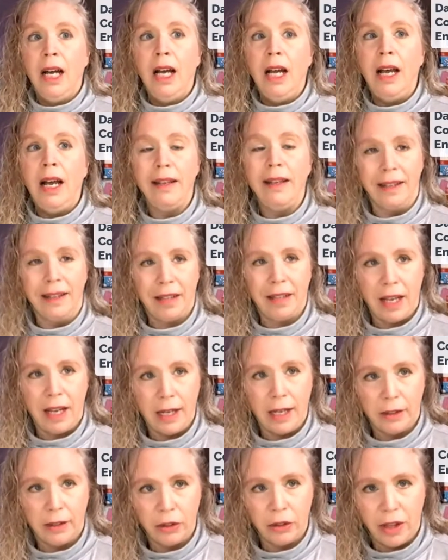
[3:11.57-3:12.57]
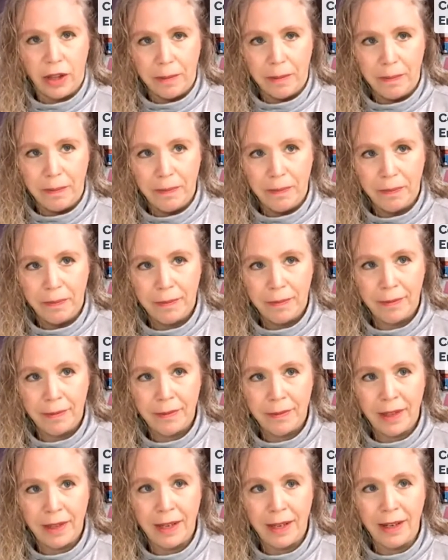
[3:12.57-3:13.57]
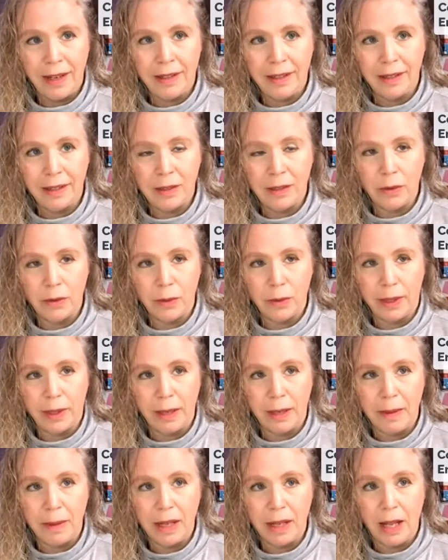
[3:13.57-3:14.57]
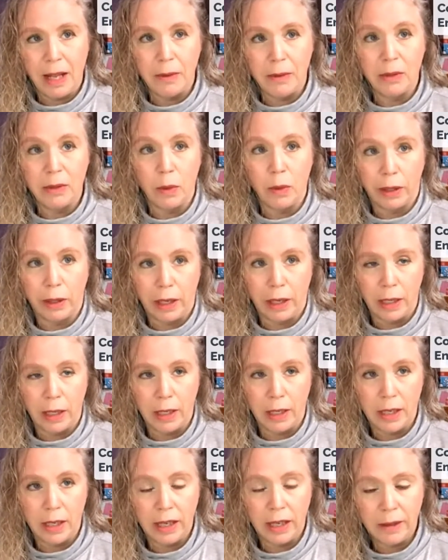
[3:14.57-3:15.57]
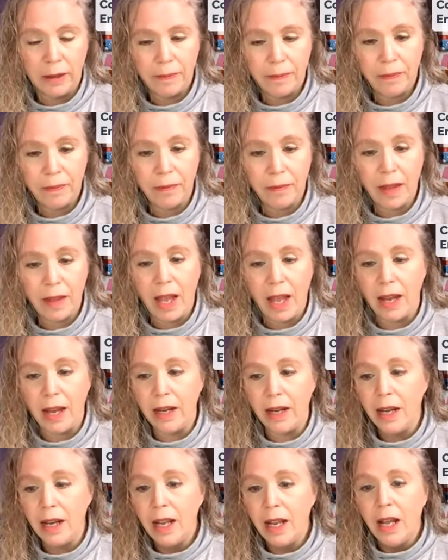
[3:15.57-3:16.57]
and yes, I answered them. And yes, since it was work email, I was working. And